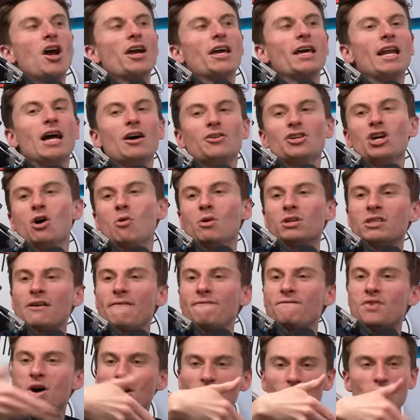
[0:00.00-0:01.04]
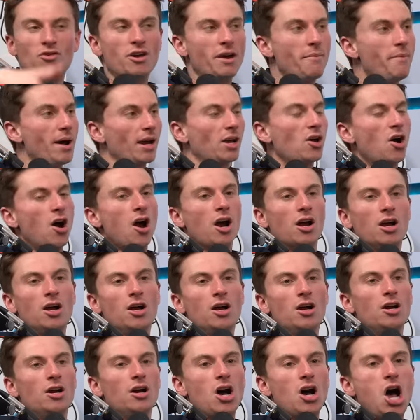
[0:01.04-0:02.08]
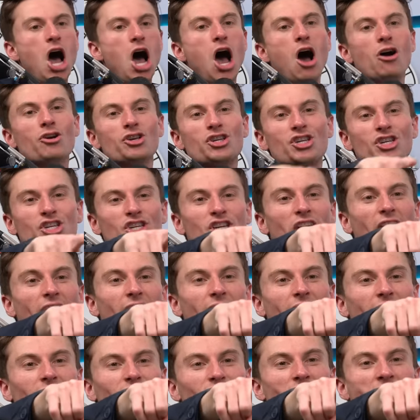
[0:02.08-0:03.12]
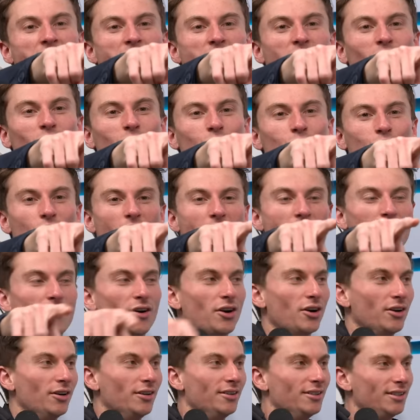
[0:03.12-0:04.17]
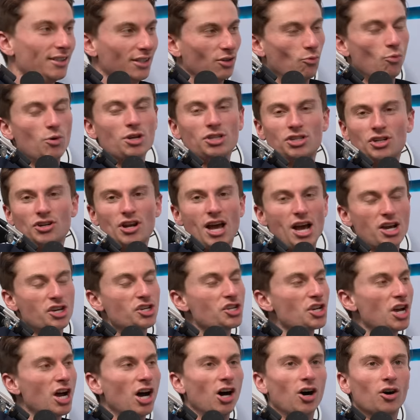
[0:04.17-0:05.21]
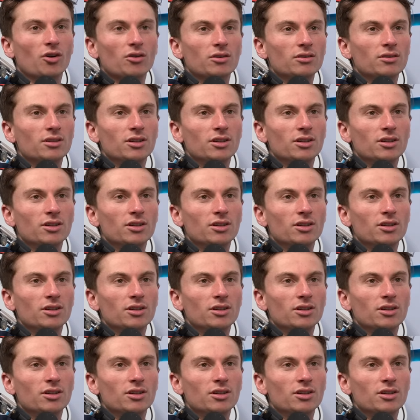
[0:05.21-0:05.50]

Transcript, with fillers: I get out. Yo, what the fuck? You hit my car. Oh shit. Yo, Trevor, when's your next show?